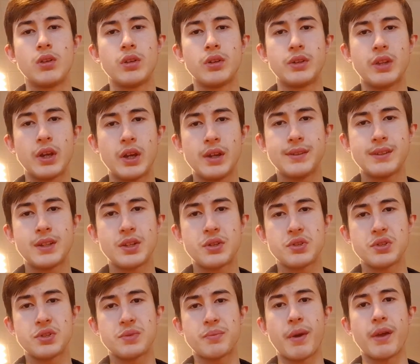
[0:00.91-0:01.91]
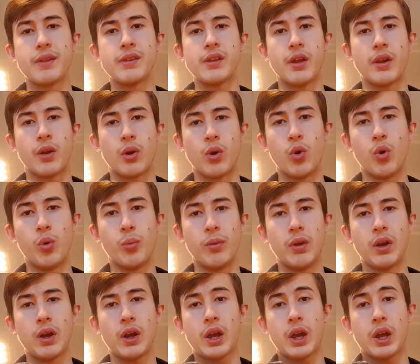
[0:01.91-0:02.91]
The days that you spend at
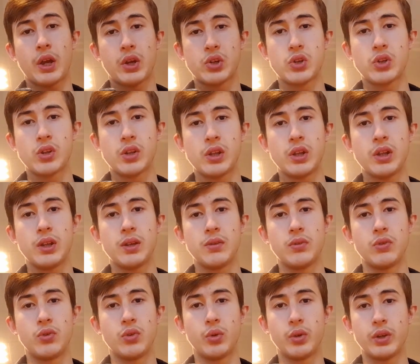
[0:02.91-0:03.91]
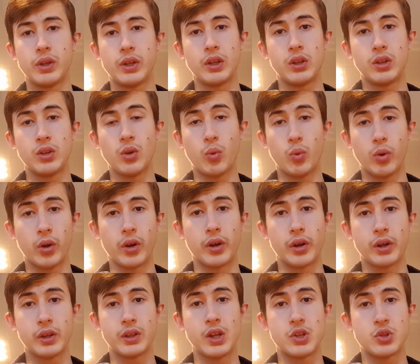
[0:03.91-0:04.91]
home actually doing the
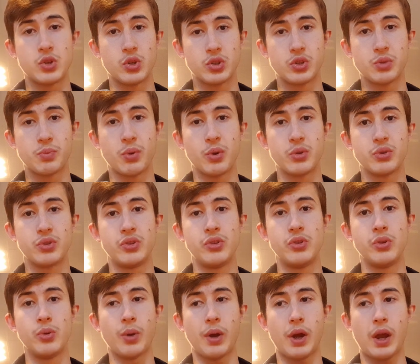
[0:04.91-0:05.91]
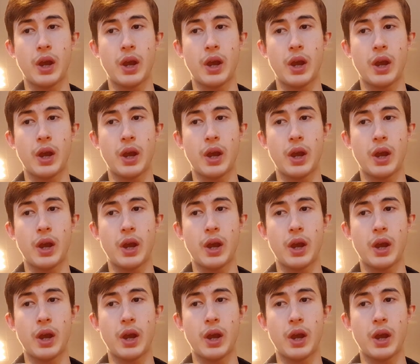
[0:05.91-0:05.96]
work that you're supposed to do,